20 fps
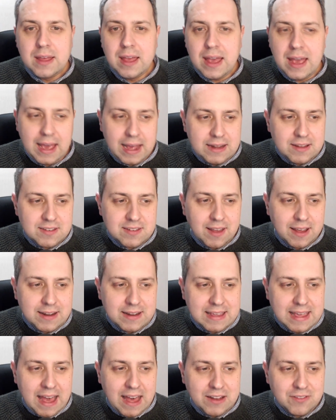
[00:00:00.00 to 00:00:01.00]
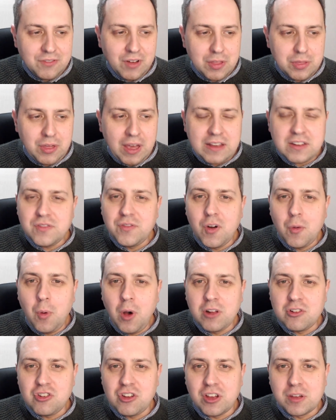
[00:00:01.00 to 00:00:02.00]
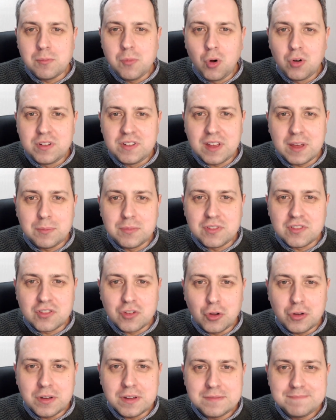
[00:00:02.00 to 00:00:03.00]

inside Canva? Thanks for watching. More tips soon.